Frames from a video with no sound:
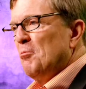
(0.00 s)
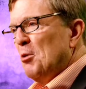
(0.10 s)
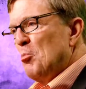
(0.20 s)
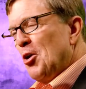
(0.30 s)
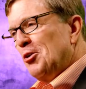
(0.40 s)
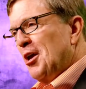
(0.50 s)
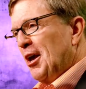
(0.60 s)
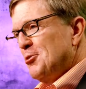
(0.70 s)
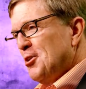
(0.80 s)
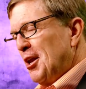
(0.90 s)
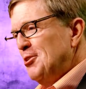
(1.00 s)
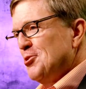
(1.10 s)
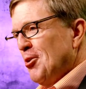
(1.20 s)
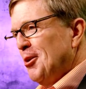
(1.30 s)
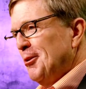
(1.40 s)
from a broadcast that he
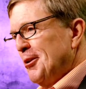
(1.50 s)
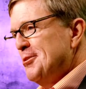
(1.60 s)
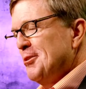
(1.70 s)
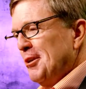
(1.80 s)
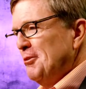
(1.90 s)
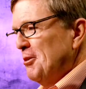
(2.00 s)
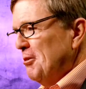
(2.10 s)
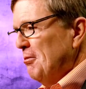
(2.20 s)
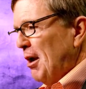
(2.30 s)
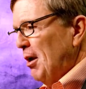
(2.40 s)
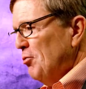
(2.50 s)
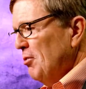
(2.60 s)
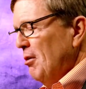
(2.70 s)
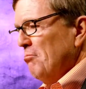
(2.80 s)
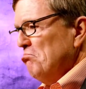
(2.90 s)
started listening to as
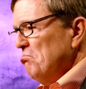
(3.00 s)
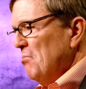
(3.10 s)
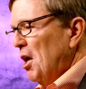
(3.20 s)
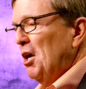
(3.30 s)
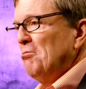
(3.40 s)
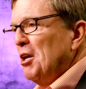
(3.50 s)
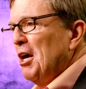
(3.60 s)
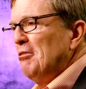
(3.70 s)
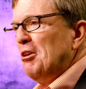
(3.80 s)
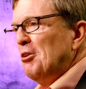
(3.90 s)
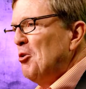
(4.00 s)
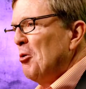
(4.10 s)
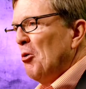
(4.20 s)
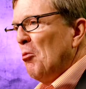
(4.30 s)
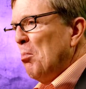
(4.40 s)
8, 9,
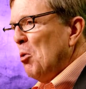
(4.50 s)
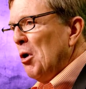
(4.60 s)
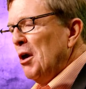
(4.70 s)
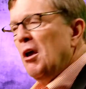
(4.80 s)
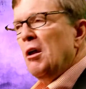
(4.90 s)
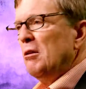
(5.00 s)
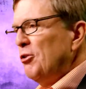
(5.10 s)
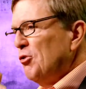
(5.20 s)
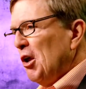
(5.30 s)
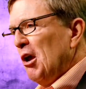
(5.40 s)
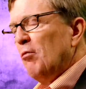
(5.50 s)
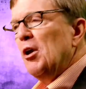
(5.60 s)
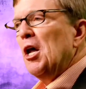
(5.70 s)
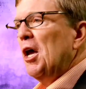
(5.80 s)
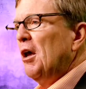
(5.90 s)
10-year-old boy, listening
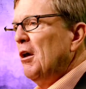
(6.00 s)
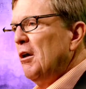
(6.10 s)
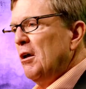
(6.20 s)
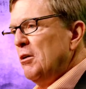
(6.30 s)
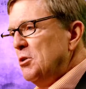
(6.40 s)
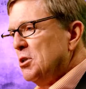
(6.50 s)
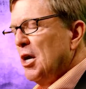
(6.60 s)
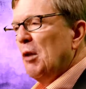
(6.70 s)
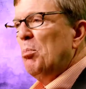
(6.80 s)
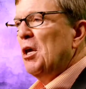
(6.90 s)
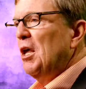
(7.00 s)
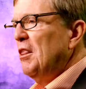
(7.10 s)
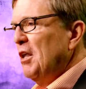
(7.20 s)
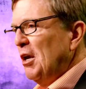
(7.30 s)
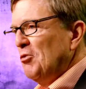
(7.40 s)
every day, just kind of picking
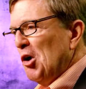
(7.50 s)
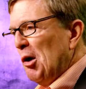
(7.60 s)
things